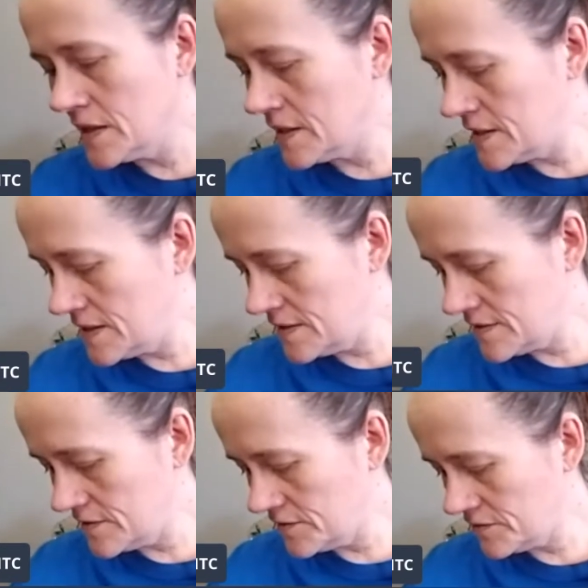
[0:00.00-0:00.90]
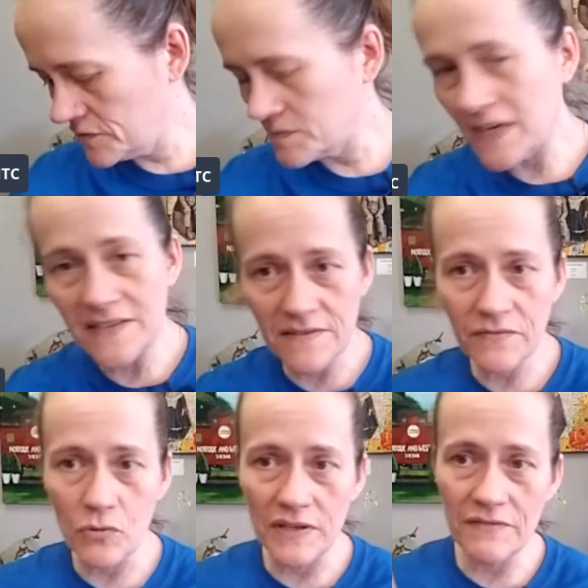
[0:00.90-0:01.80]
And it is from
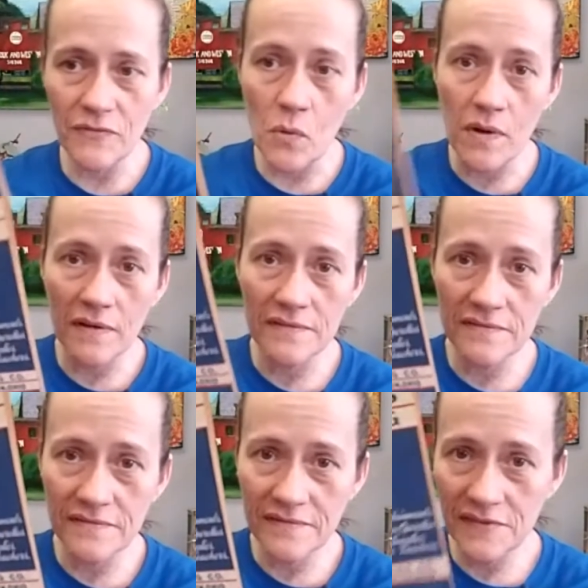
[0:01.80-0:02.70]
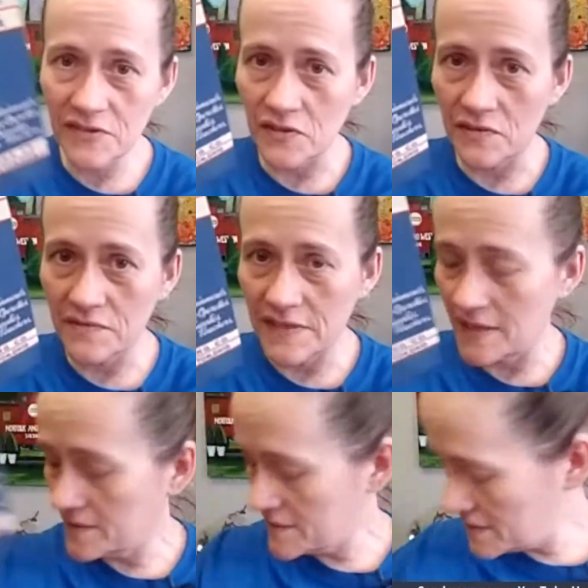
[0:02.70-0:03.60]
1944. So, yeah,